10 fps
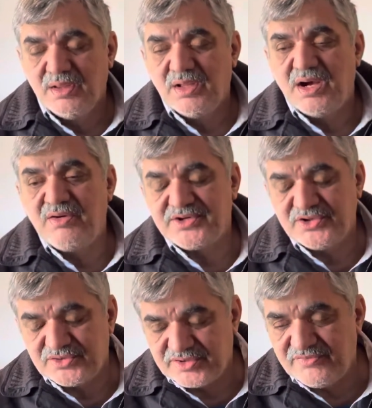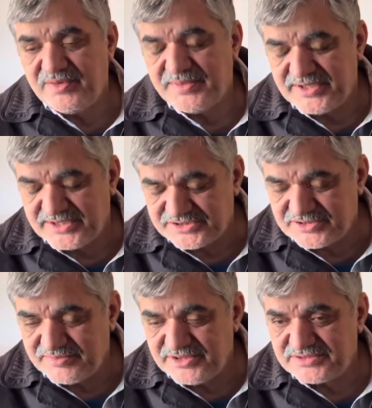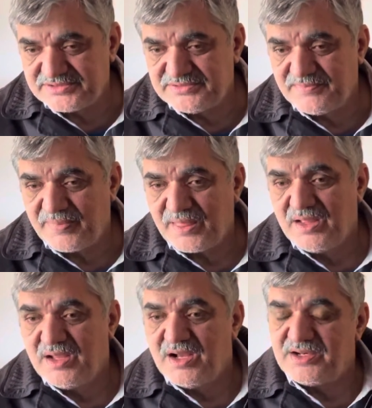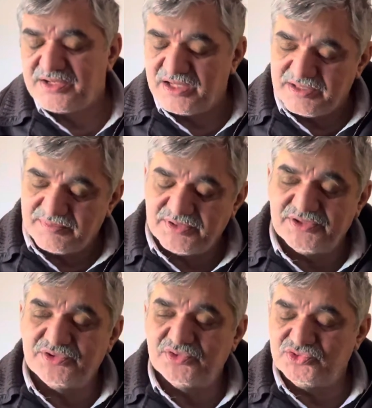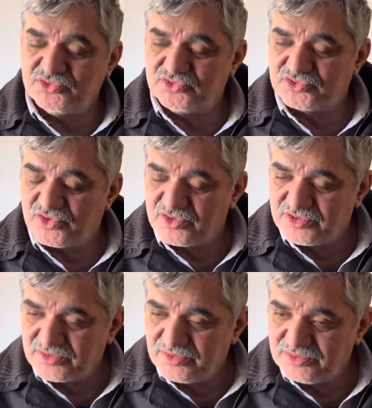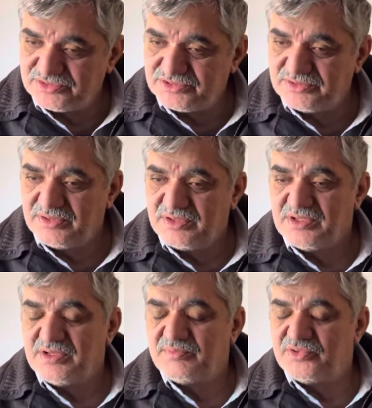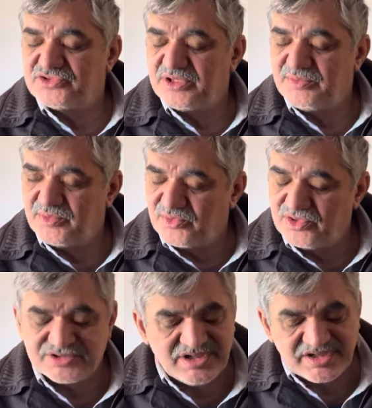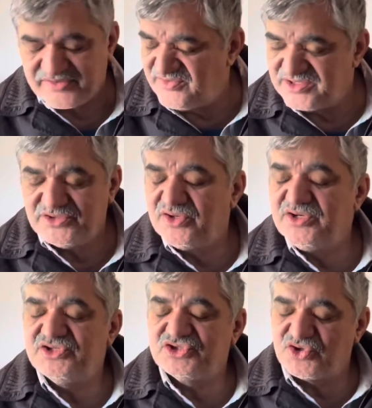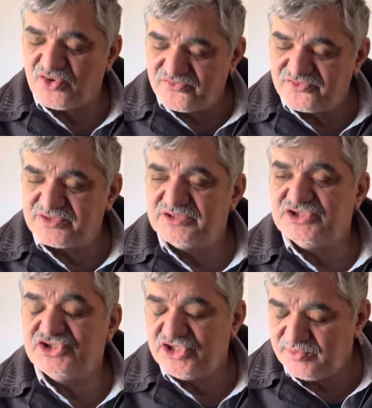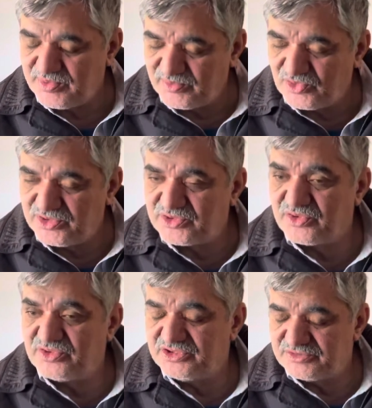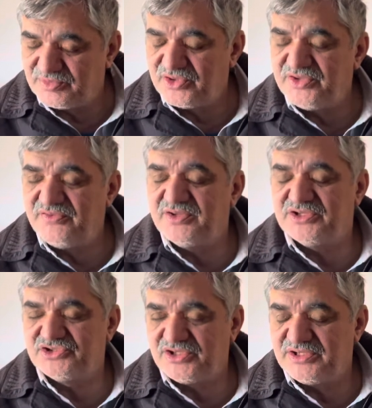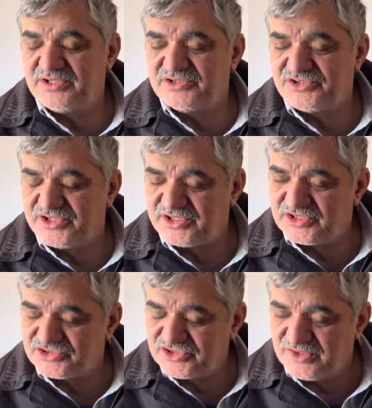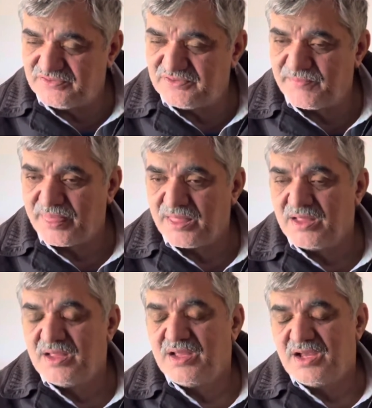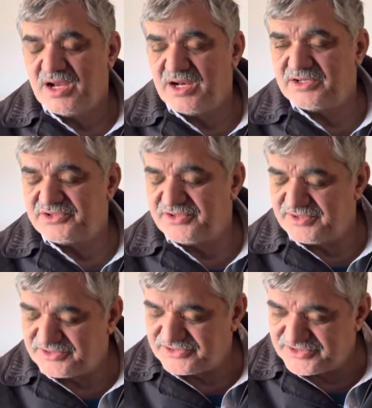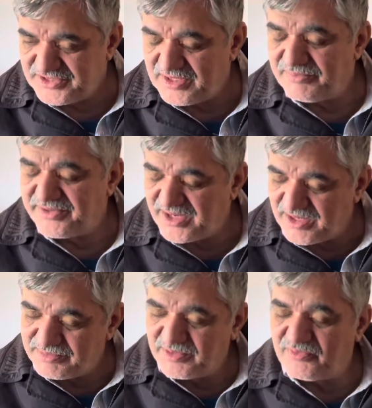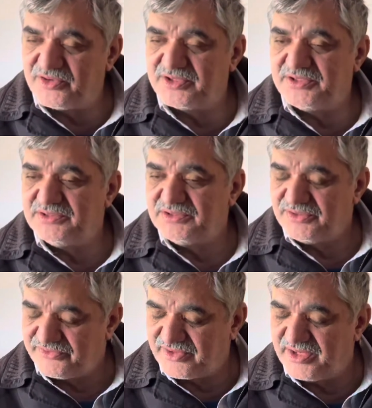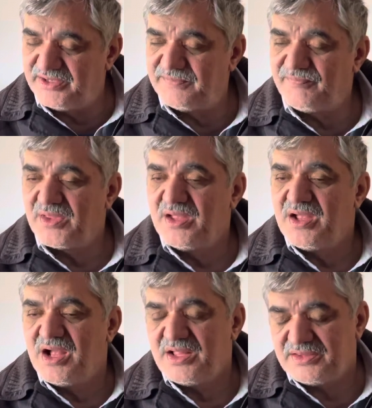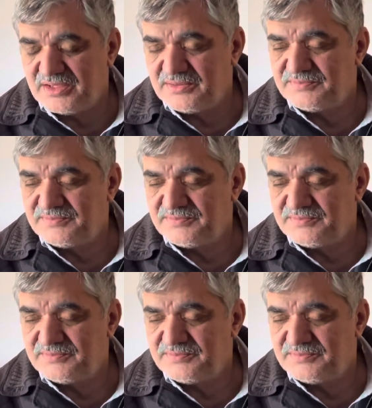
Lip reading: I try to give him antihistaminics, tell the mother to use cotton clothes, put some emollients like any soft, cheap emollient on his body when the children is taking a shower, and just dab the body dry, and then